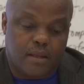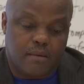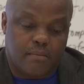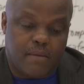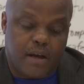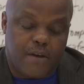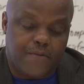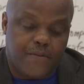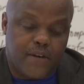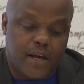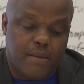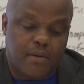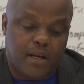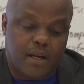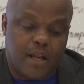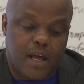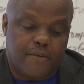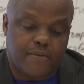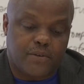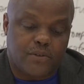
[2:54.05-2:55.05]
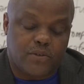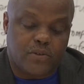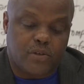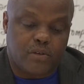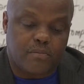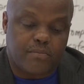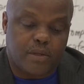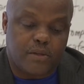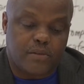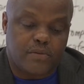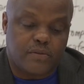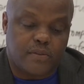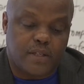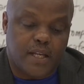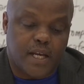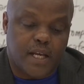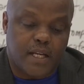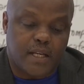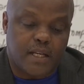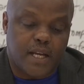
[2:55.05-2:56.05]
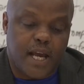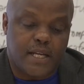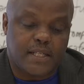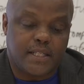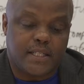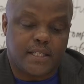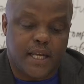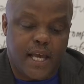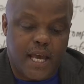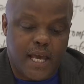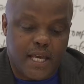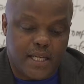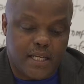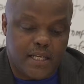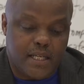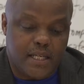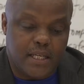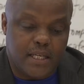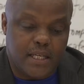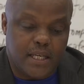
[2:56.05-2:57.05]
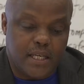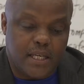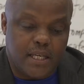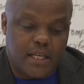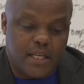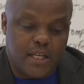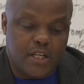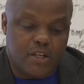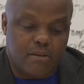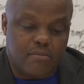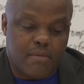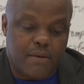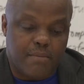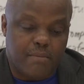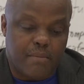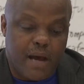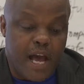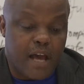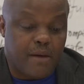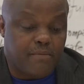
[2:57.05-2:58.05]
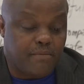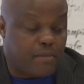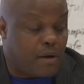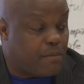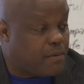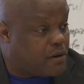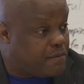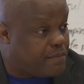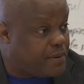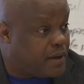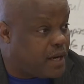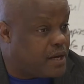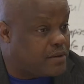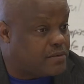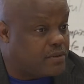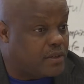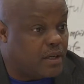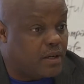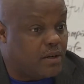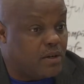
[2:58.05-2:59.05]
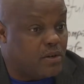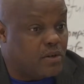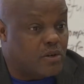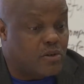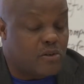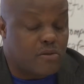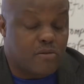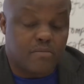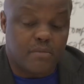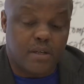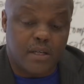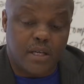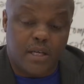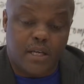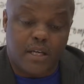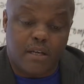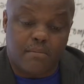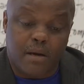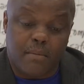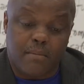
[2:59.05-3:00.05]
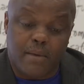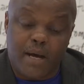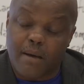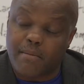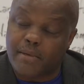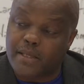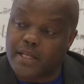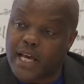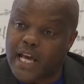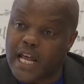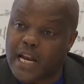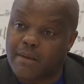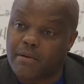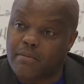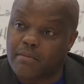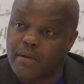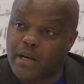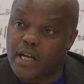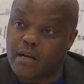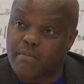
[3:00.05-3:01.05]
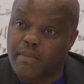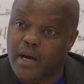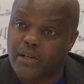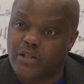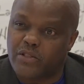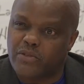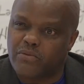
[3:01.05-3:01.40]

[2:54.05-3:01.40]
my family life was so abusive that in 1980, my both parents were at home. My mom and dad had been married about